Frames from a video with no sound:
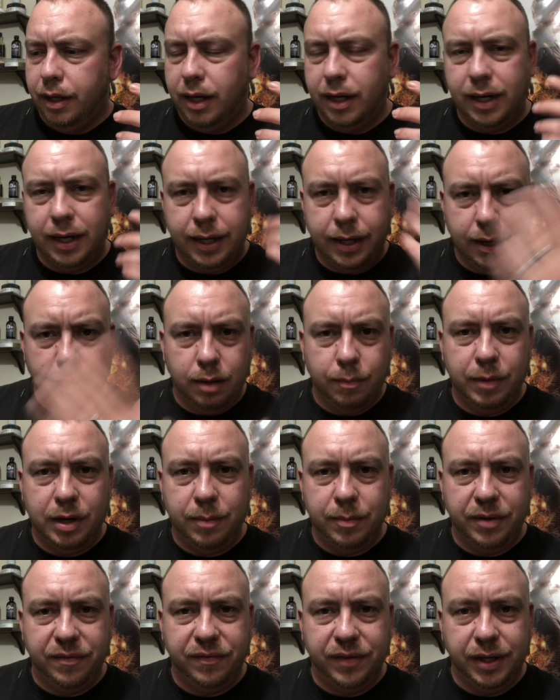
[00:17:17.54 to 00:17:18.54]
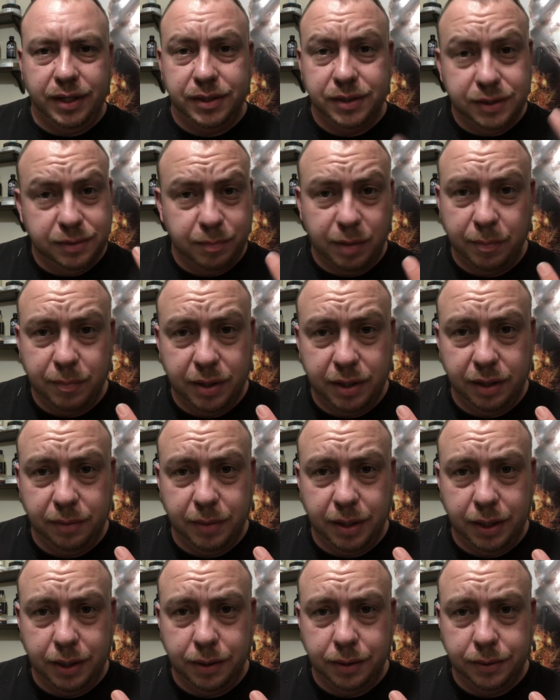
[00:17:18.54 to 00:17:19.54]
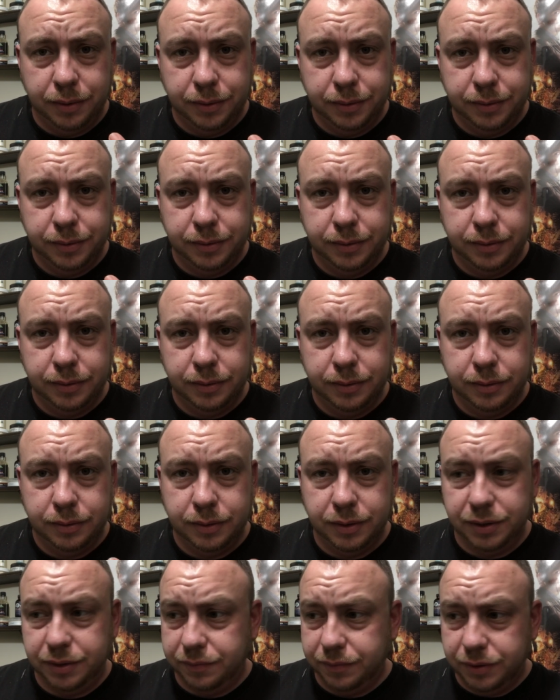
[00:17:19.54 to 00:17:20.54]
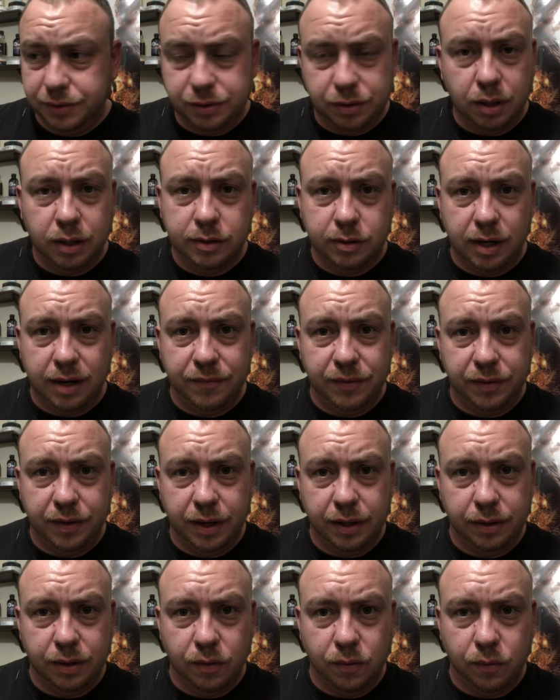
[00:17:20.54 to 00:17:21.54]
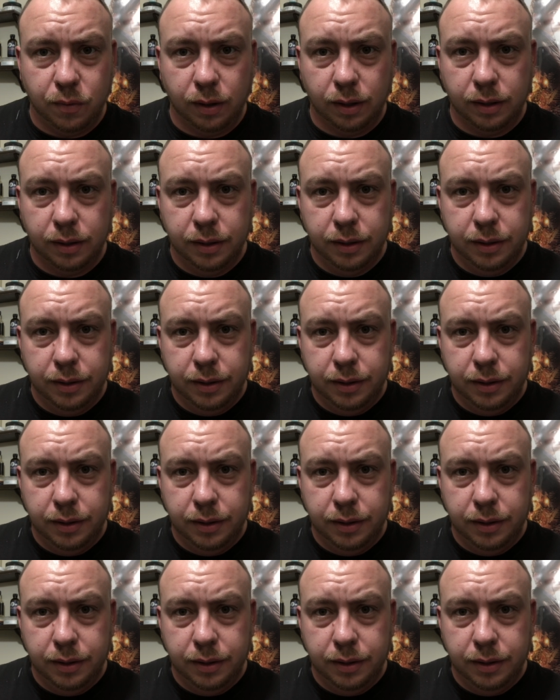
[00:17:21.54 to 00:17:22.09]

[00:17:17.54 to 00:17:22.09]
And I care about my face. It's my money maker. Because if this truck driving thing don't work,